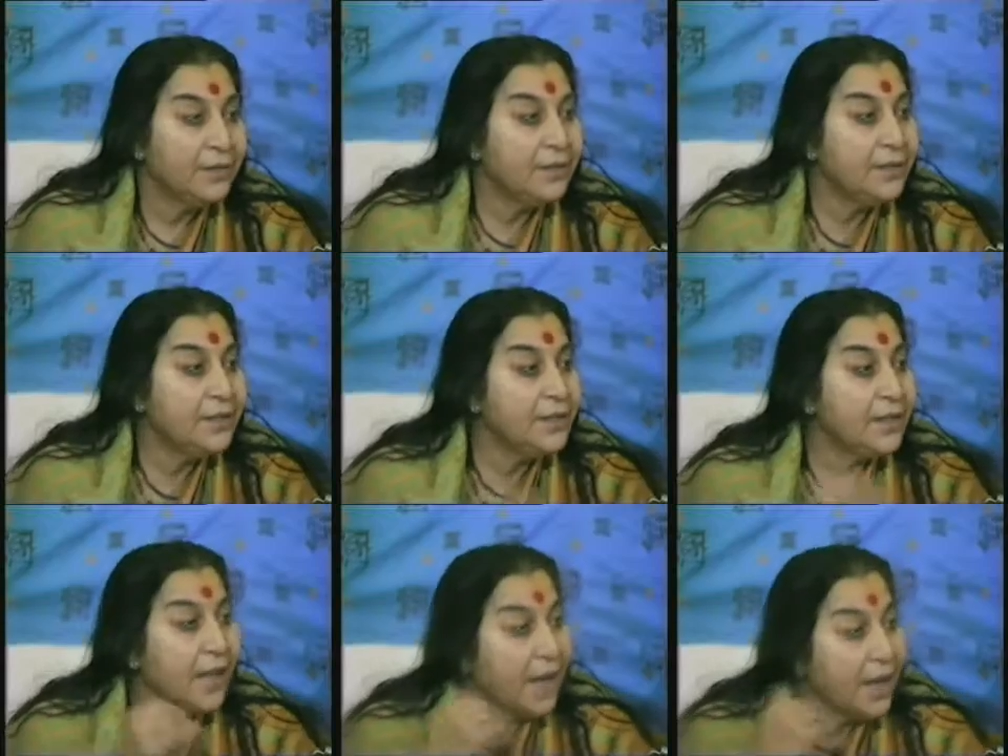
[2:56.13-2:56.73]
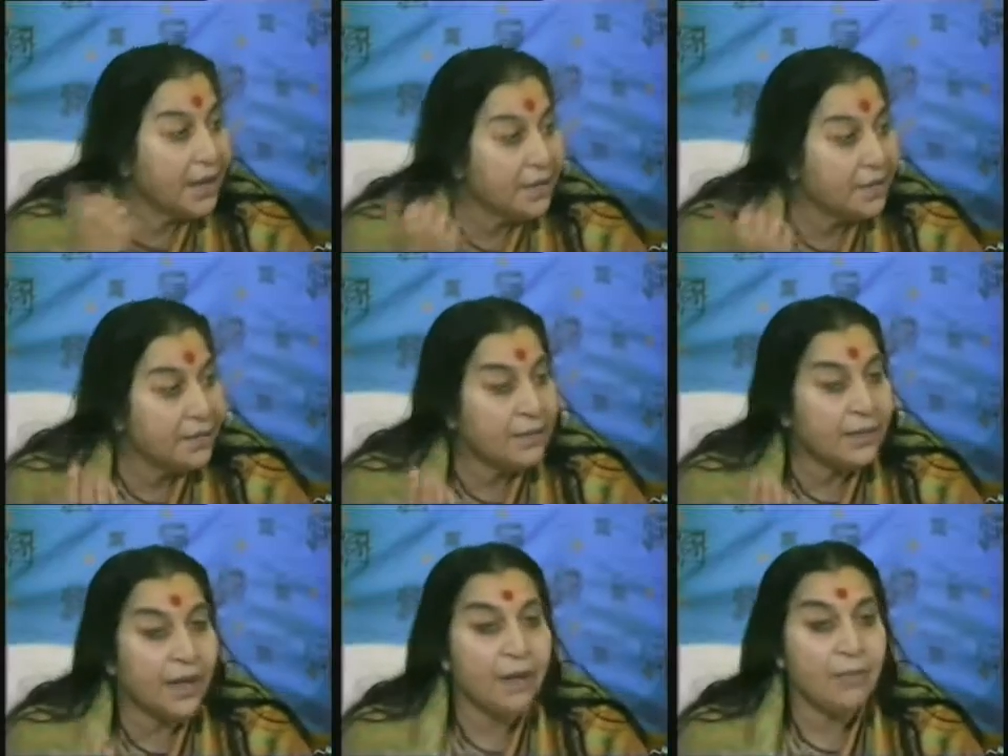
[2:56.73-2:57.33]
This is
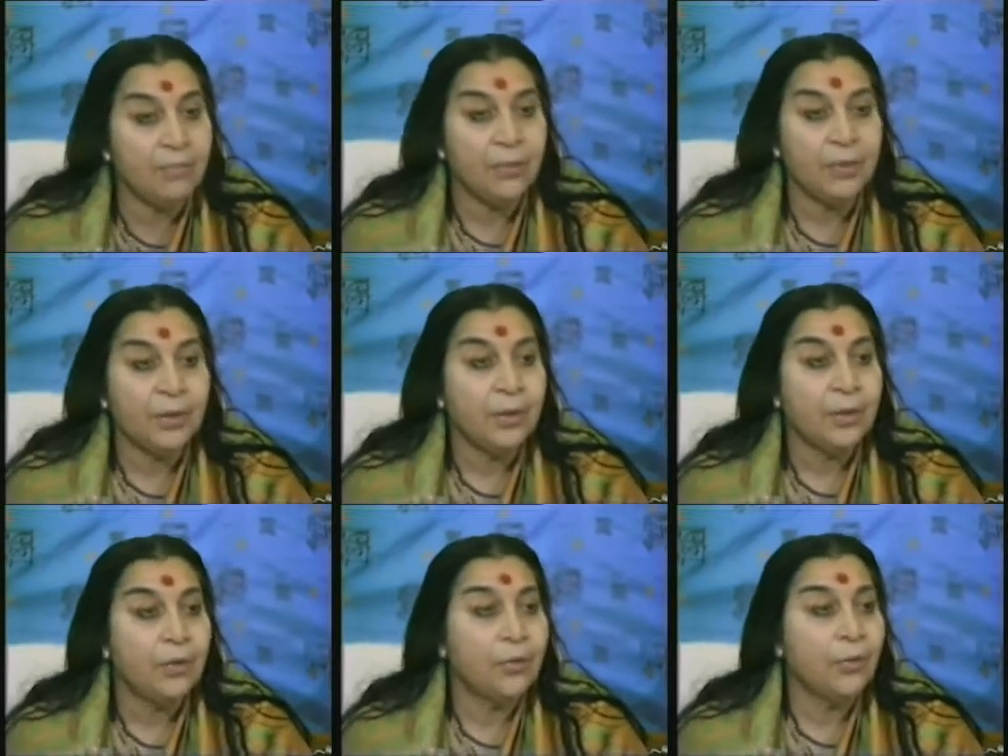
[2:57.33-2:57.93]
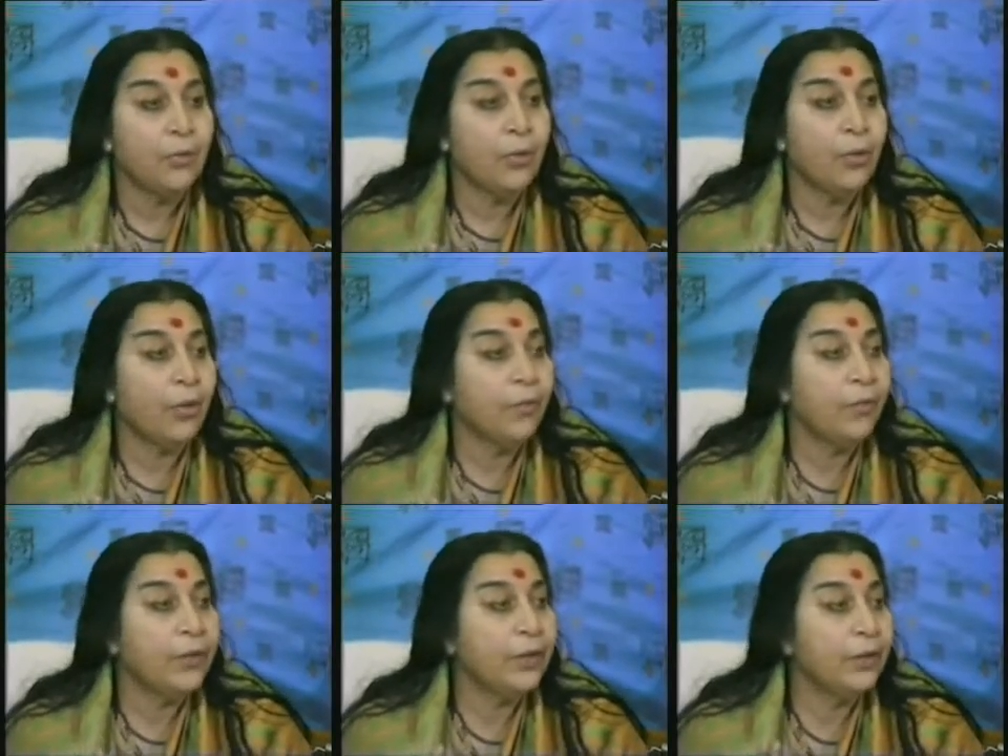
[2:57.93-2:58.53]
another type
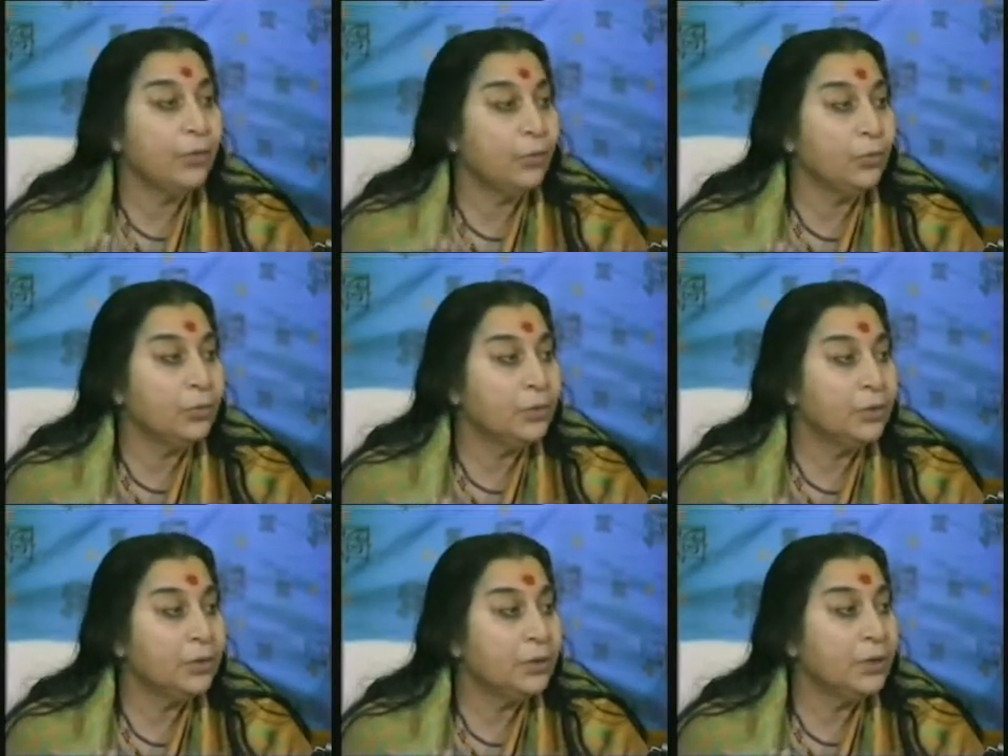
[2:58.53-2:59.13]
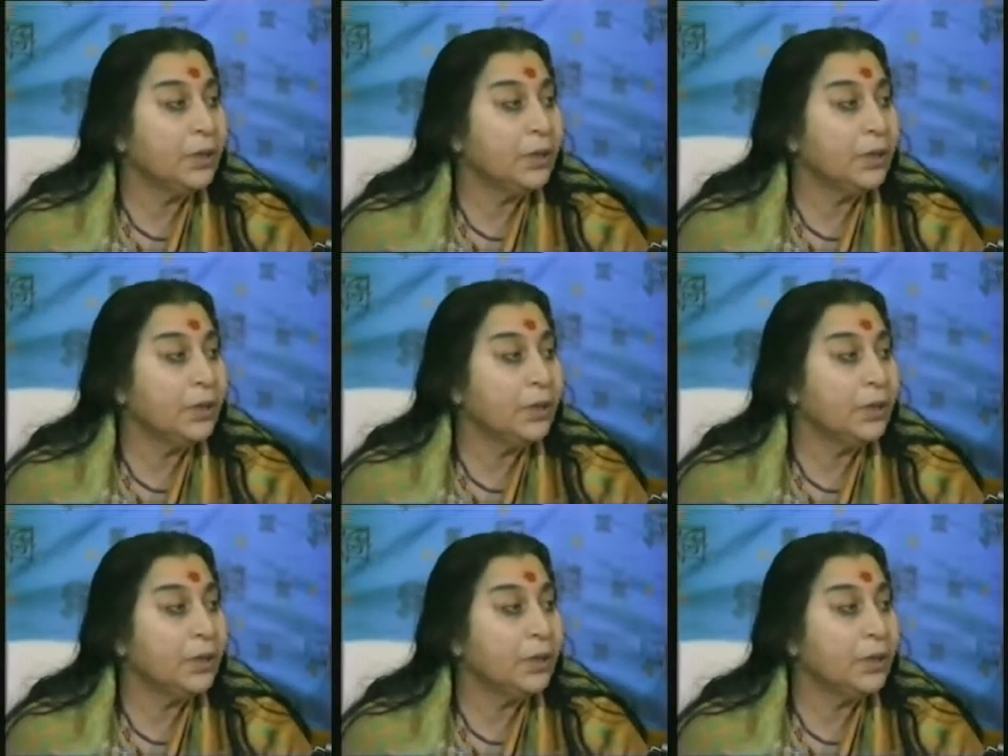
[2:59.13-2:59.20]
of a growth